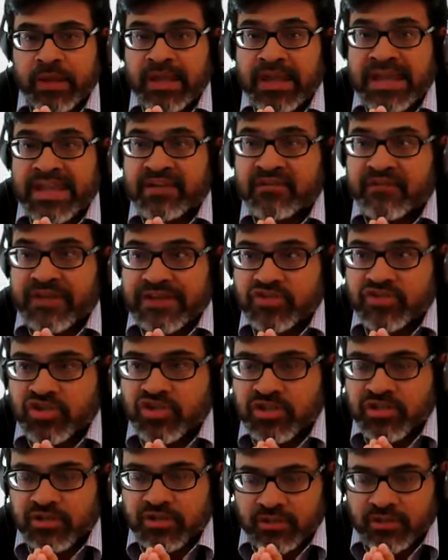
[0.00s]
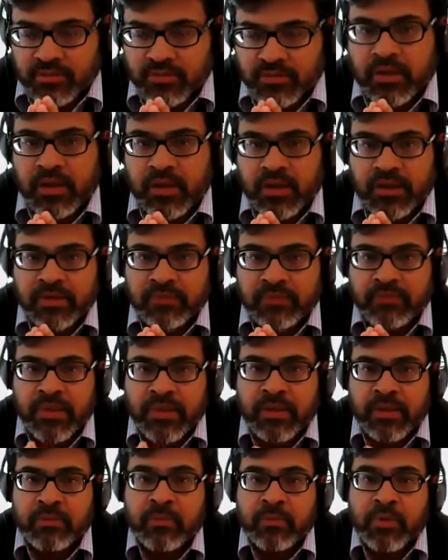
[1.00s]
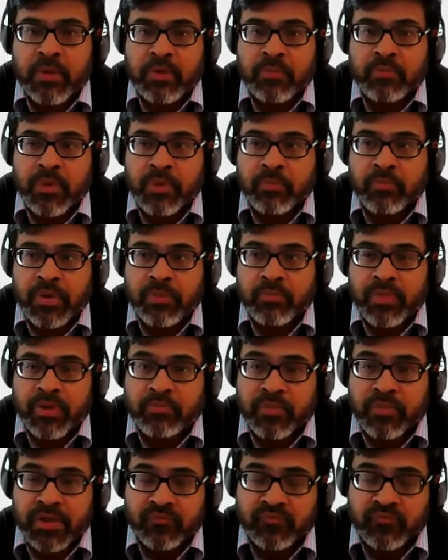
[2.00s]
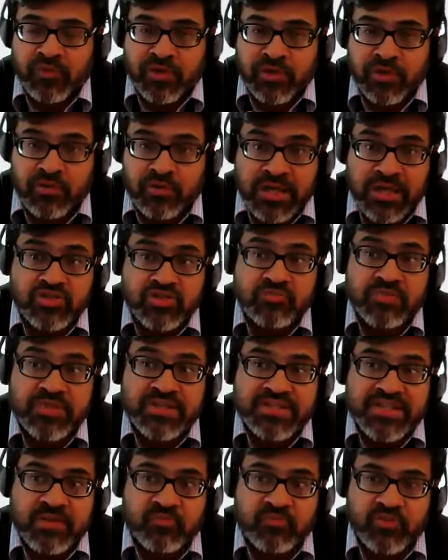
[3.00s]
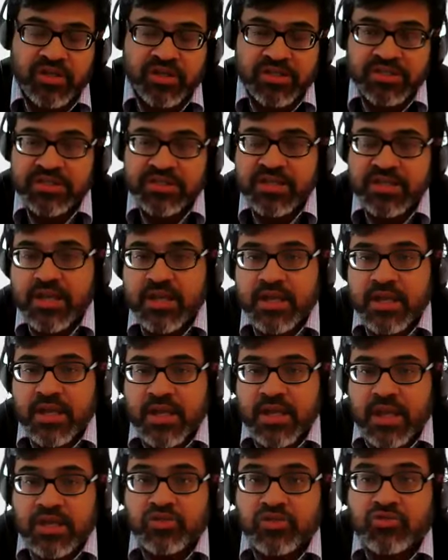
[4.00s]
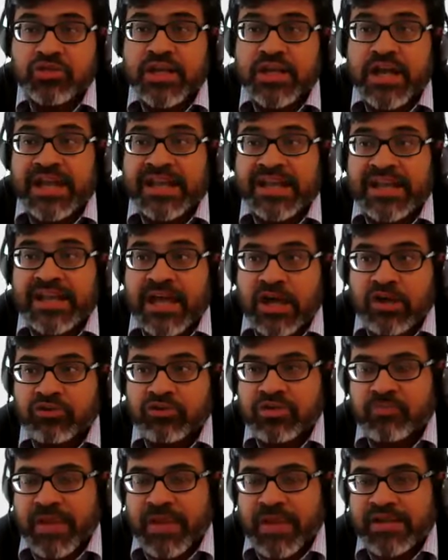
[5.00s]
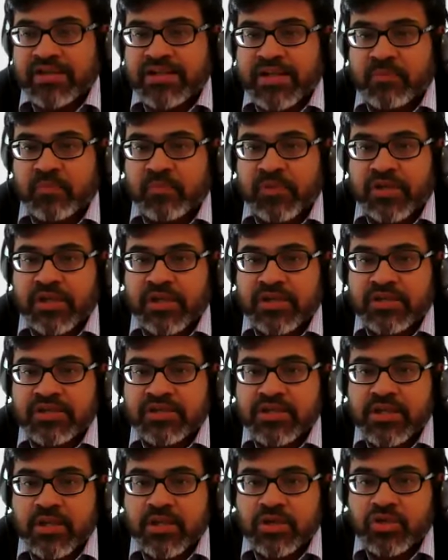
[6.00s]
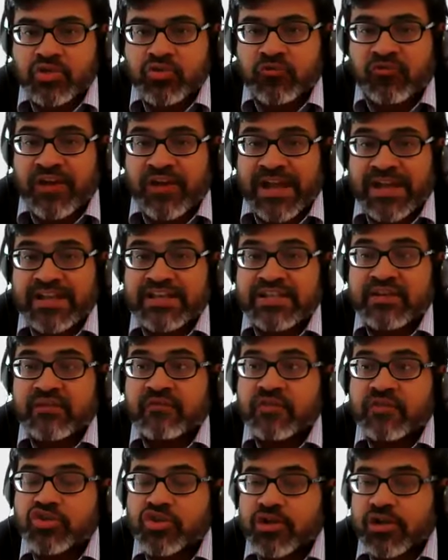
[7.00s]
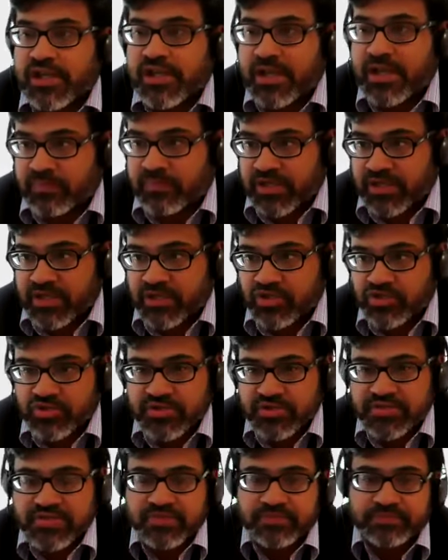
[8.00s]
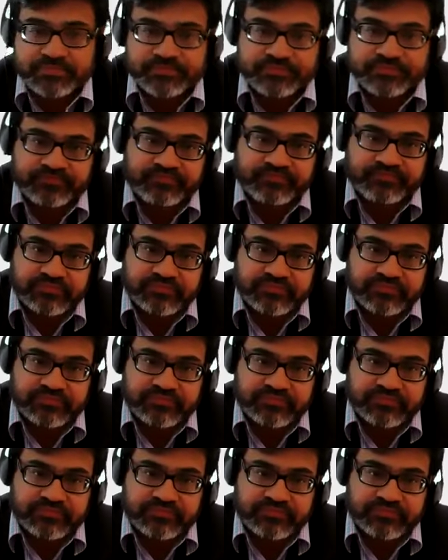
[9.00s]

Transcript: invention, but would need to be separated, it could allow the patent applicant to file divisional applications.